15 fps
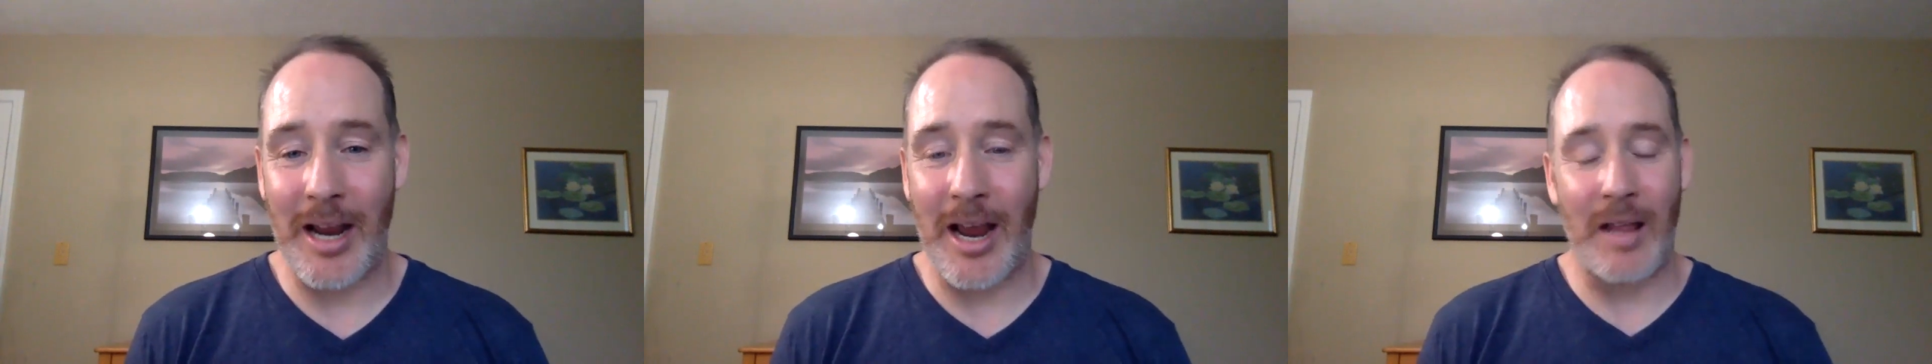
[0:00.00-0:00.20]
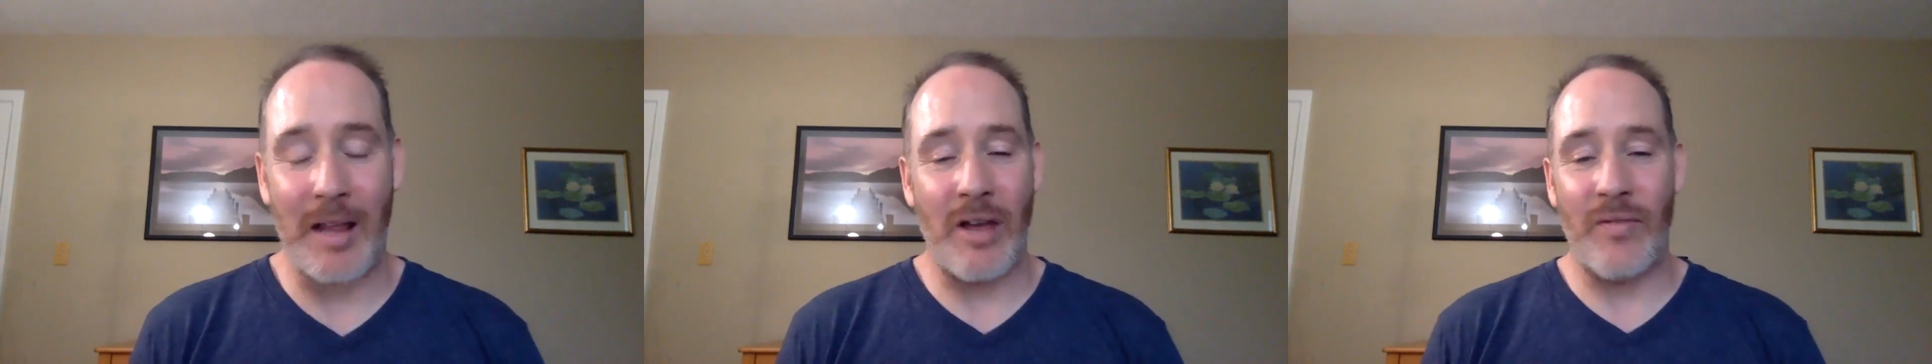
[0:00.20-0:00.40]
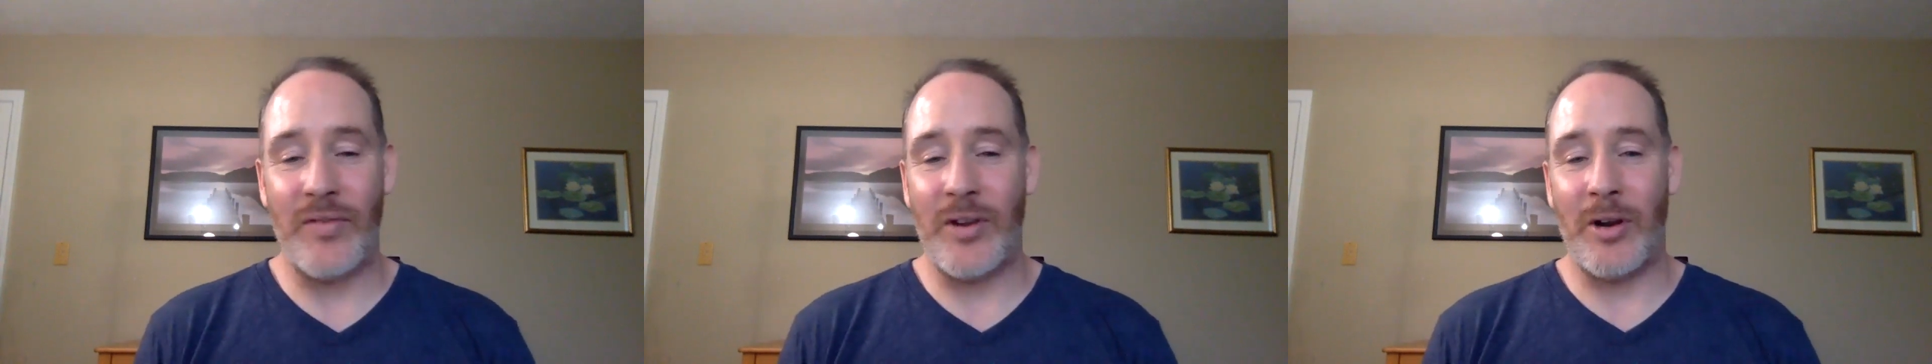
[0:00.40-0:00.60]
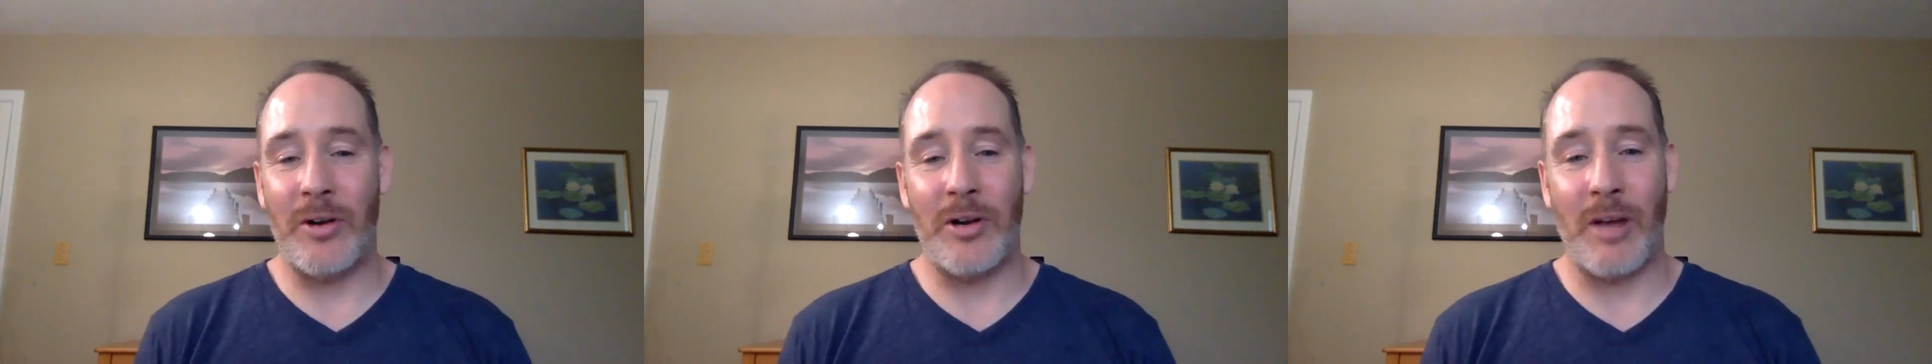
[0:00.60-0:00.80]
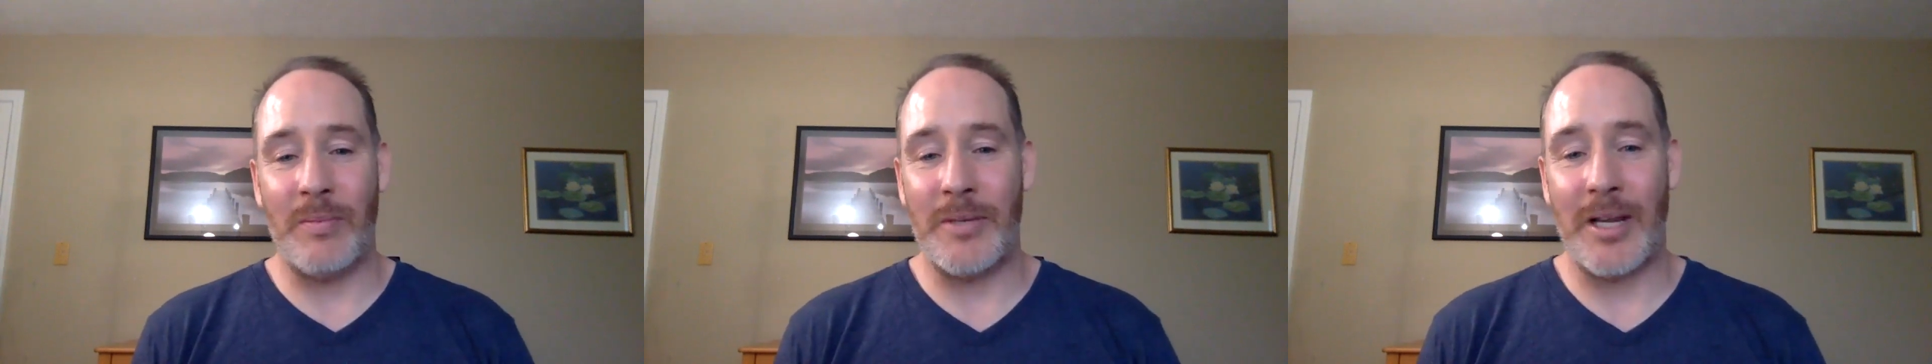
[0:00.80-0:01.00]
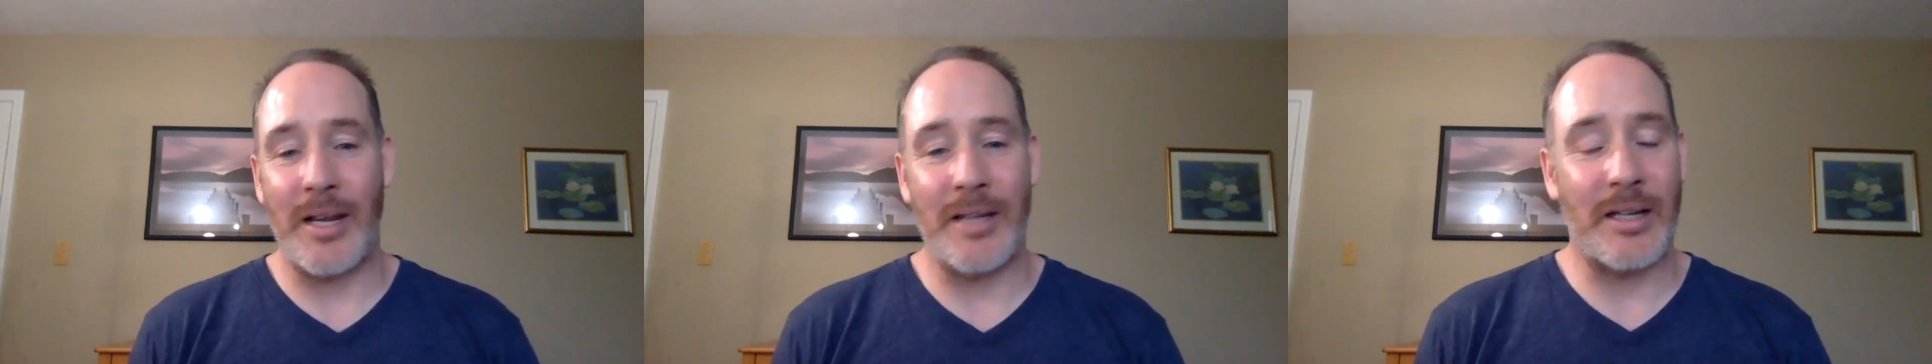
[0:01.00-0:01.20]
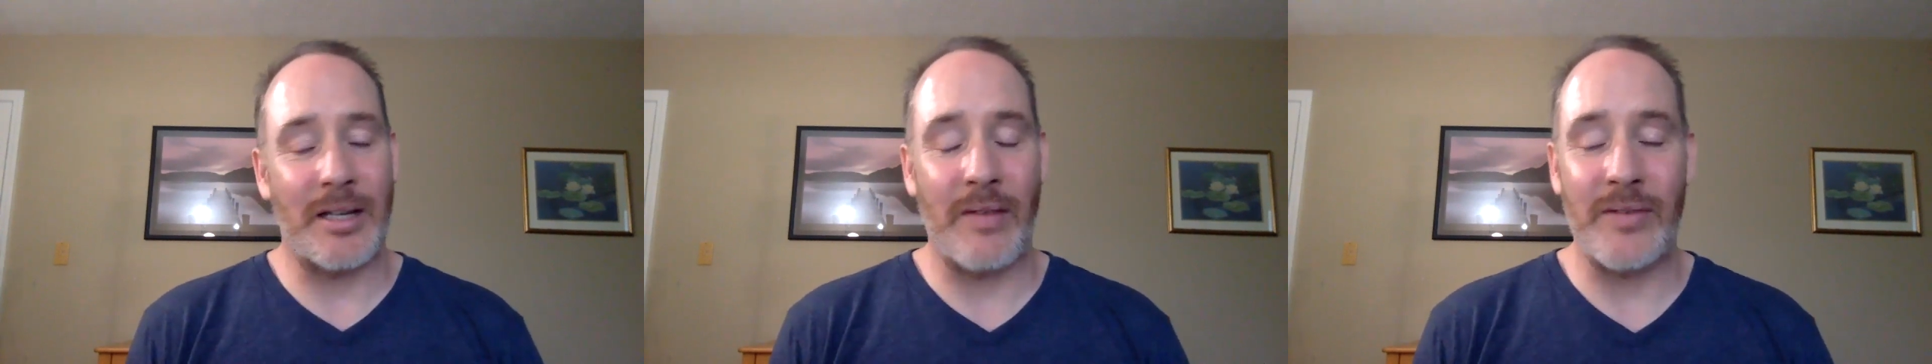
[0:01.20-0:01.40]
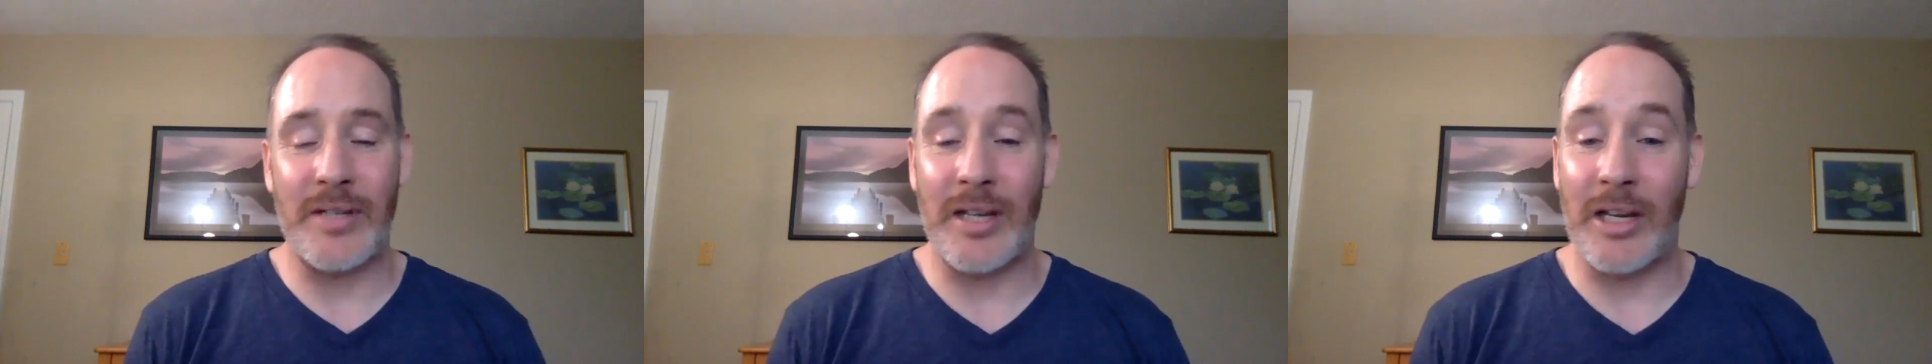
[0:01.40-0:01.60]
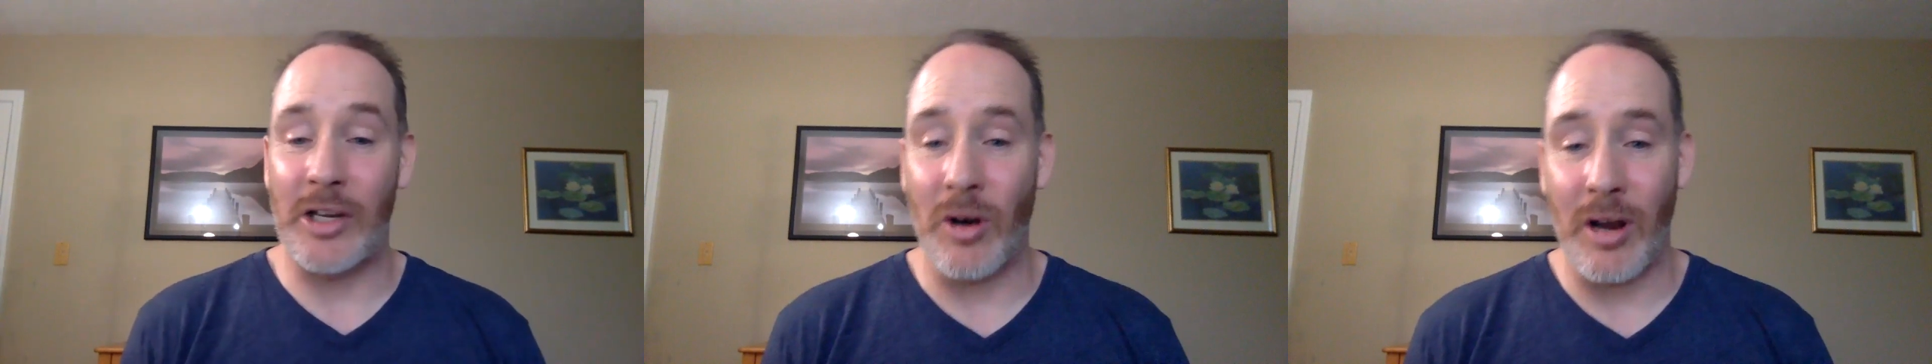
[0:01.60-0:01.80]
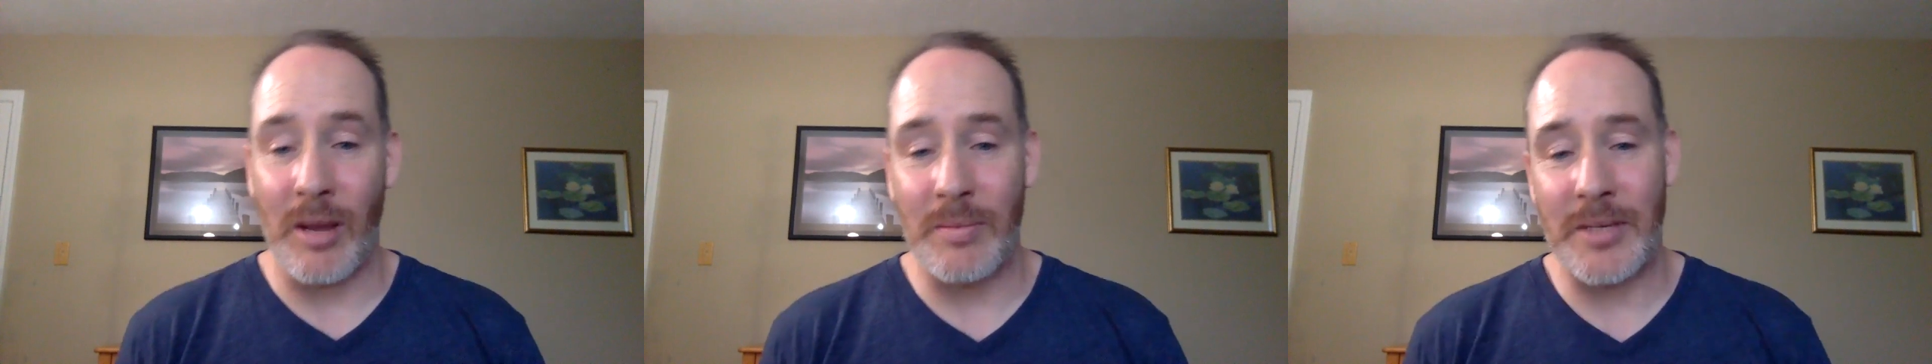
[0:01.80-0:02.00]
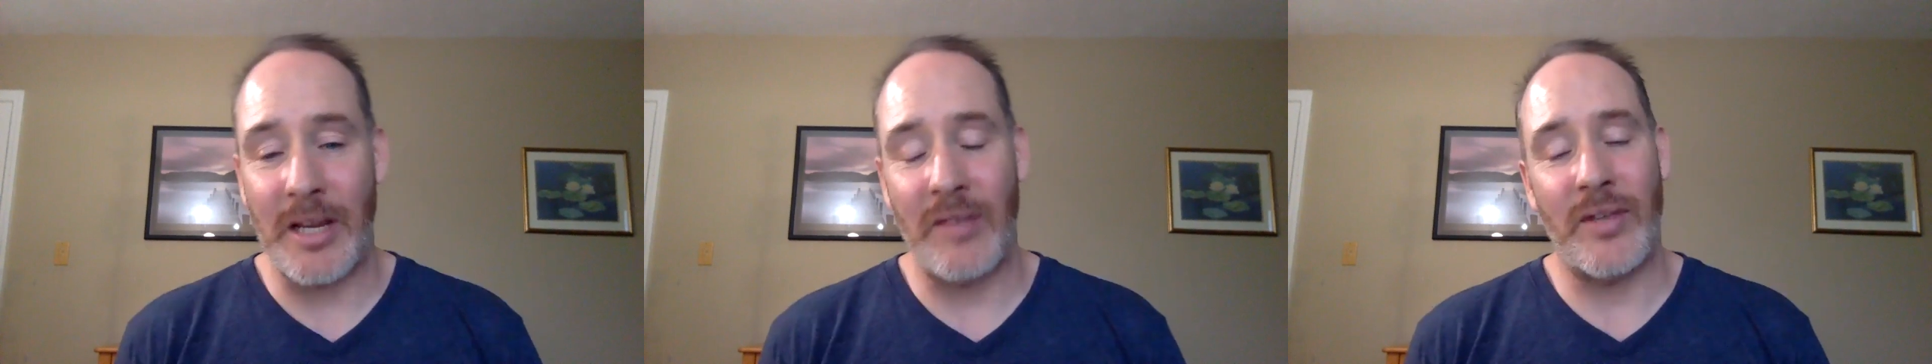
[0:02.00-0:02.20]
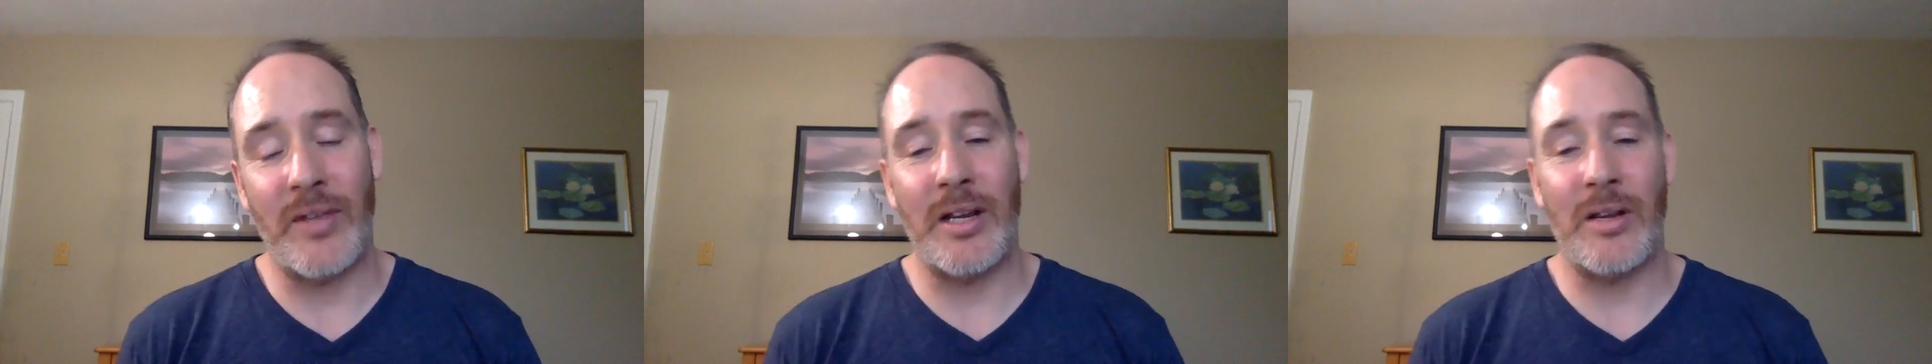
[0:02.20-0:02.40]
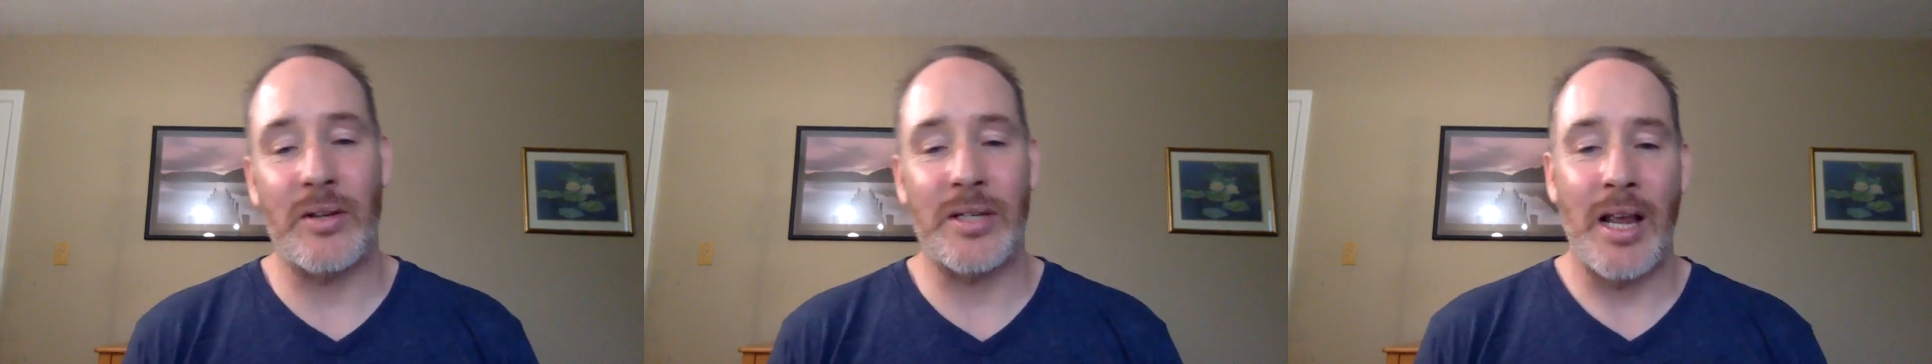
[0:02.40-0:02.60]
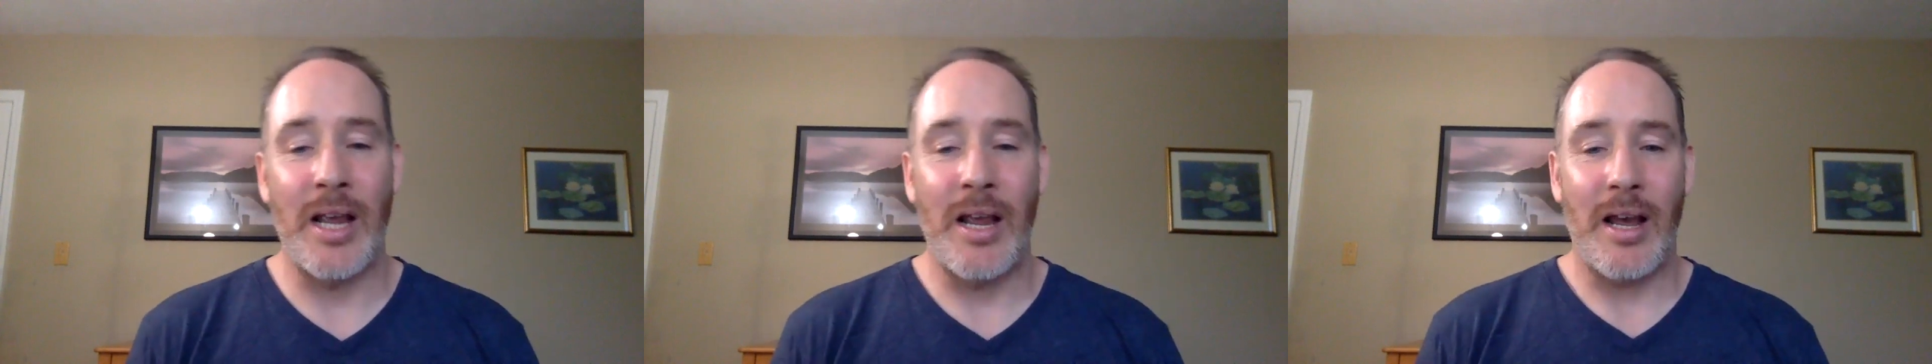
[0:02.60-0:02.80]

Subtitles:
I loved hearing your updates. I love seeing your update videos.